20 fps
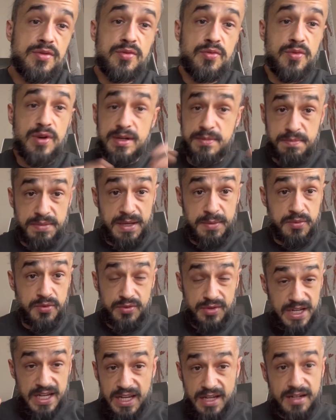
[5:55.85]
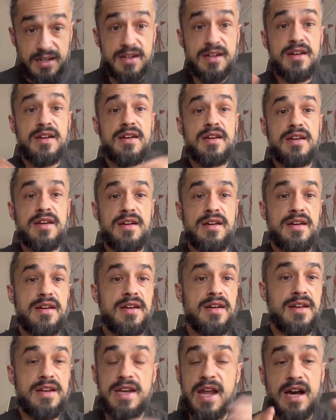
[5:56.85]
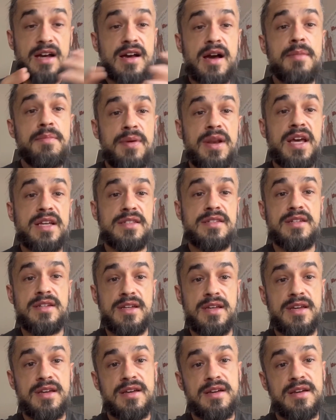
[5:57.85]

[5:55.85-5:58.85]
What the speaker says: what people need. Not complexity.